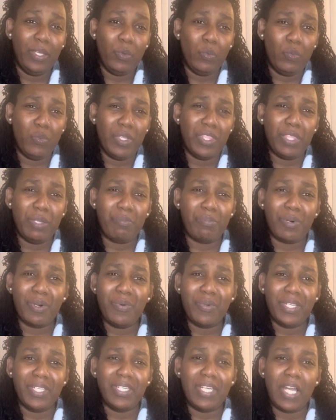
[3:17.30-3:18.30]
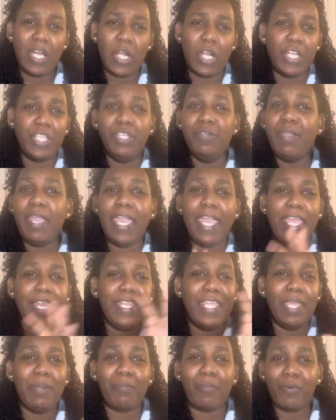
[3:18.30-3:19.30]
With a broken heart. You had
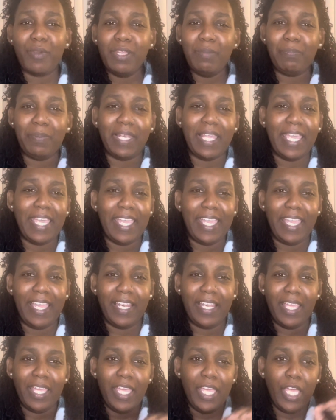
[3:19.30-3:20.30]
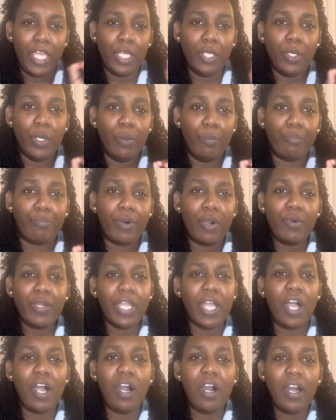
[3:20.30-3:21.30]
that pre-planned.
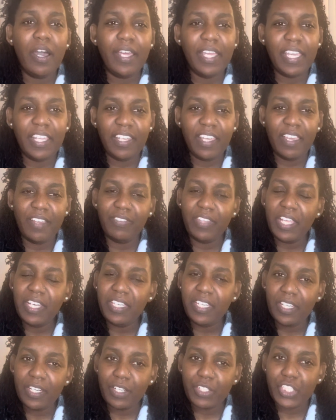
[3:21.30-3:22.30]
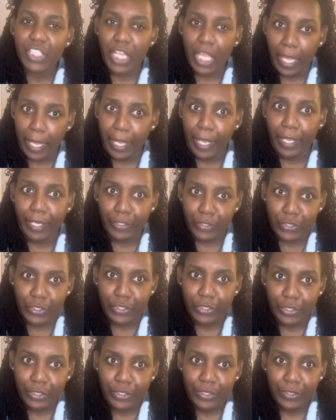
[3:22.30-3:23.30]
Broken heart, and if they did a
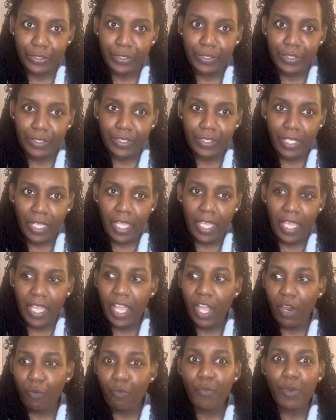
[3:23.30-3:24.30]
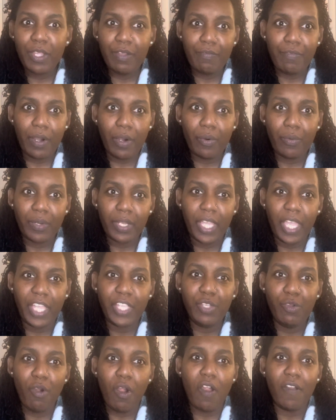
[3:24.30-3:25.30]
change, a revote, and
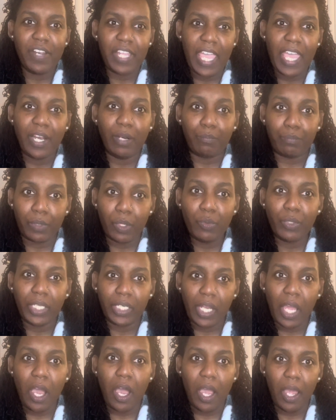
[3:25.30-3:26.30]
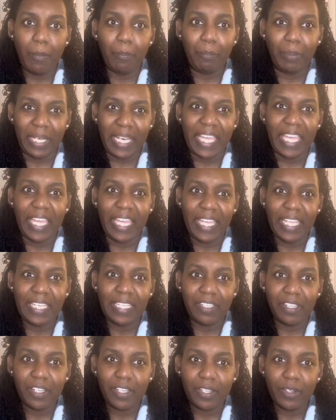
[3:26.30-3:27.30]
you already had a broken heart
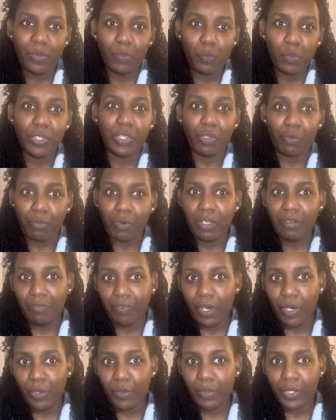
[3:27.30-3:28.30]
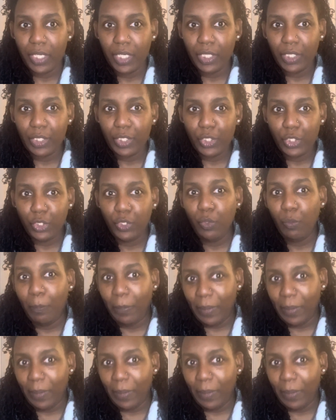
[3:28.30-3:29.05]
planned with the revote, you